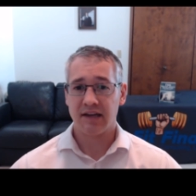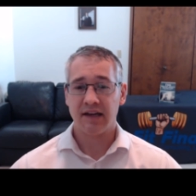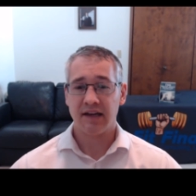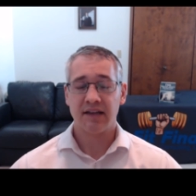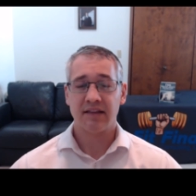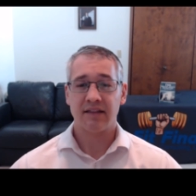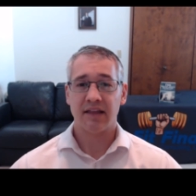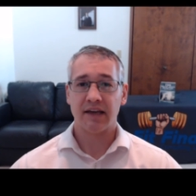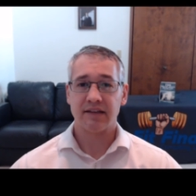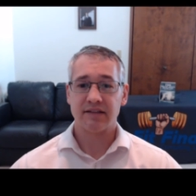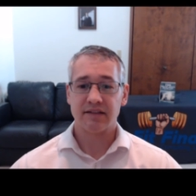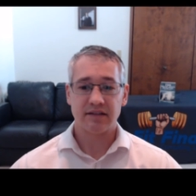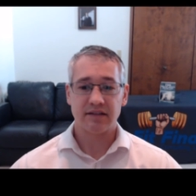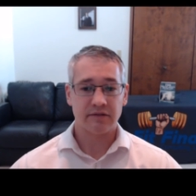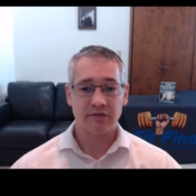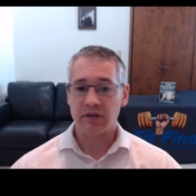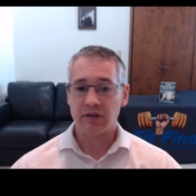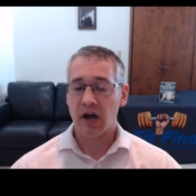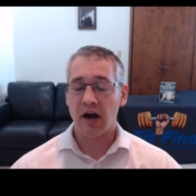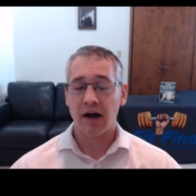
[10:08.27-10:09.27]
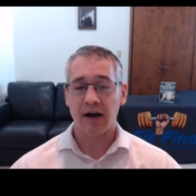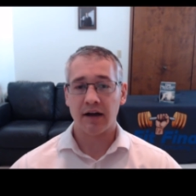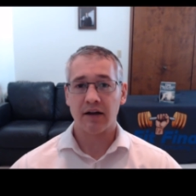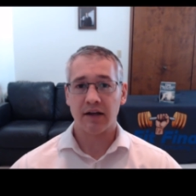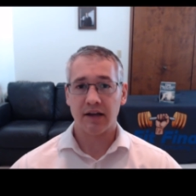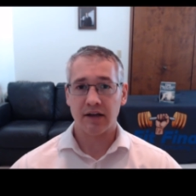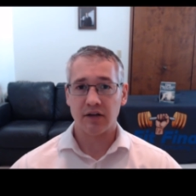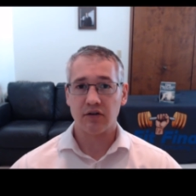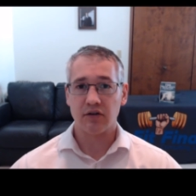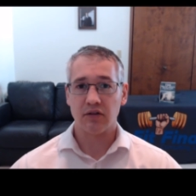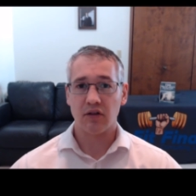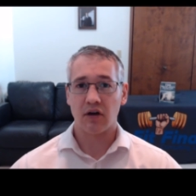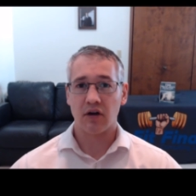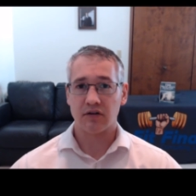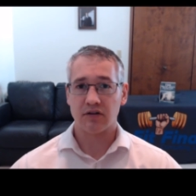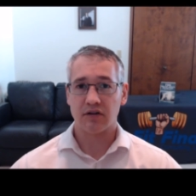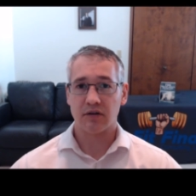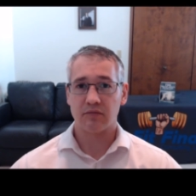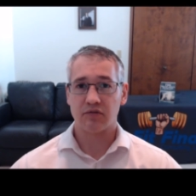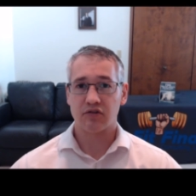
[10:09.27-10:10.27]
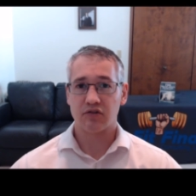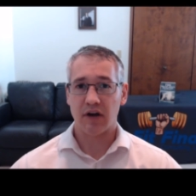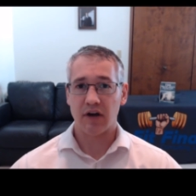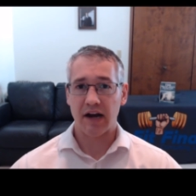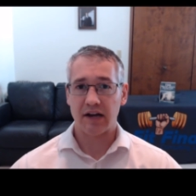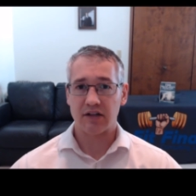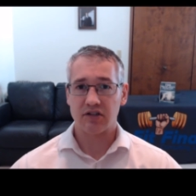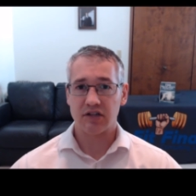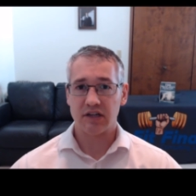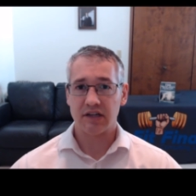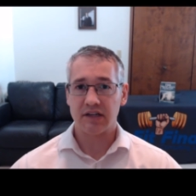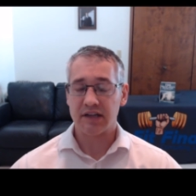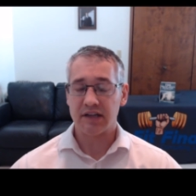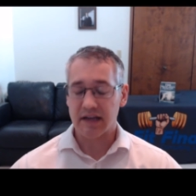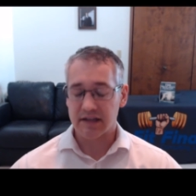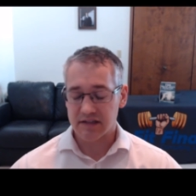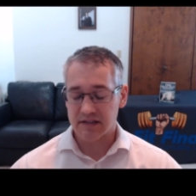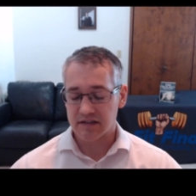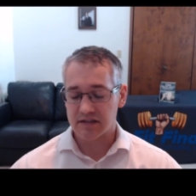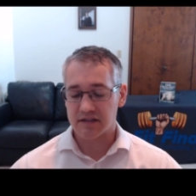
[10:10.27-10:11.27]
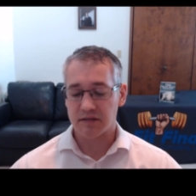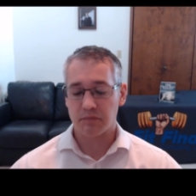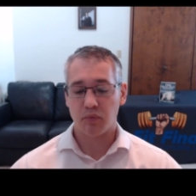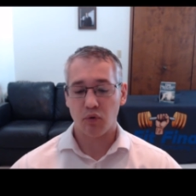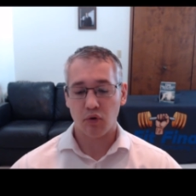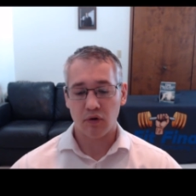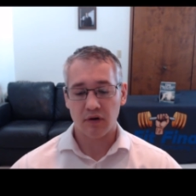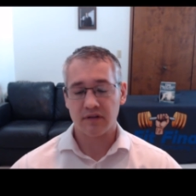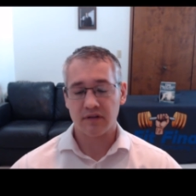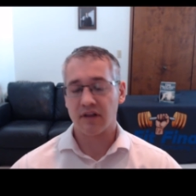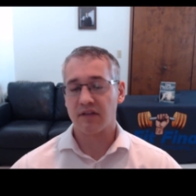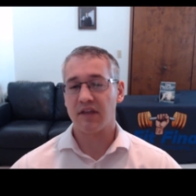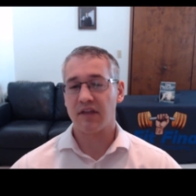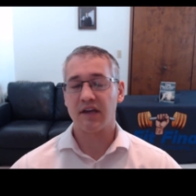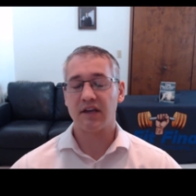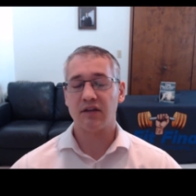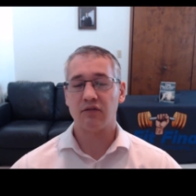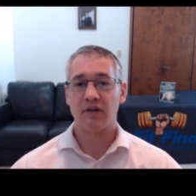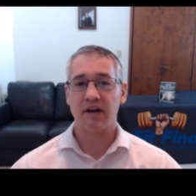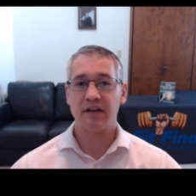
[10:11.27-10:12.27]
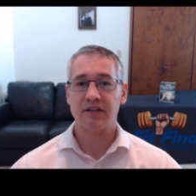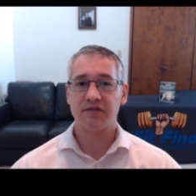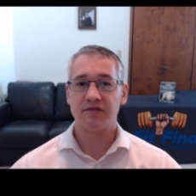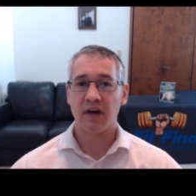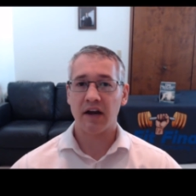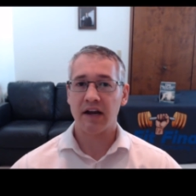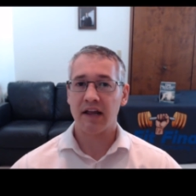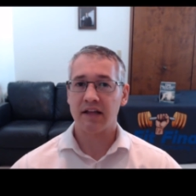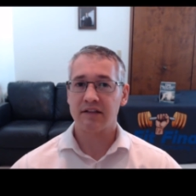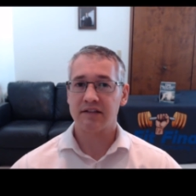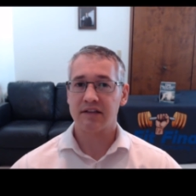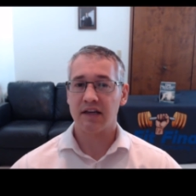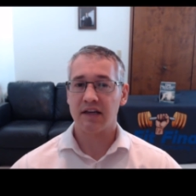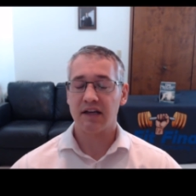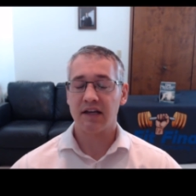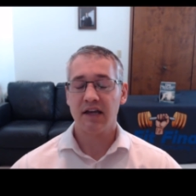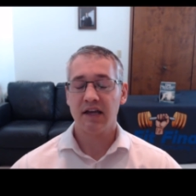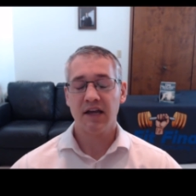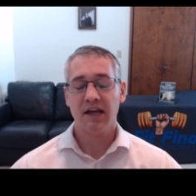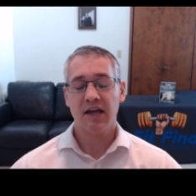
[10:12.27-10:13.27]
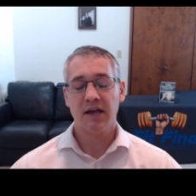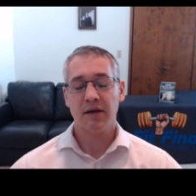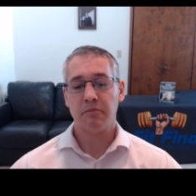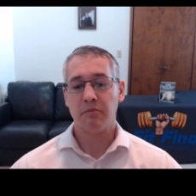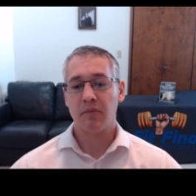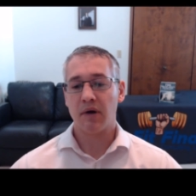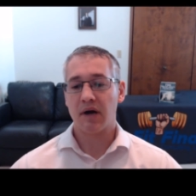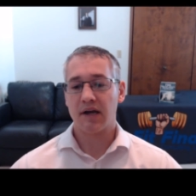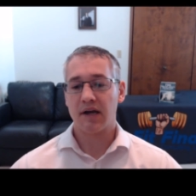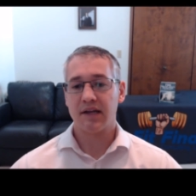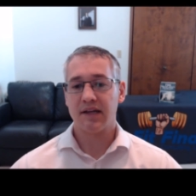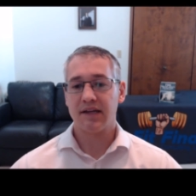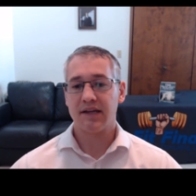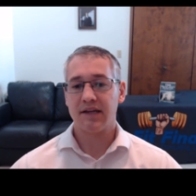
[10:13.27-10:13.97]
That's not a good long-term strategy. Yes, it's important that they can raise financing, but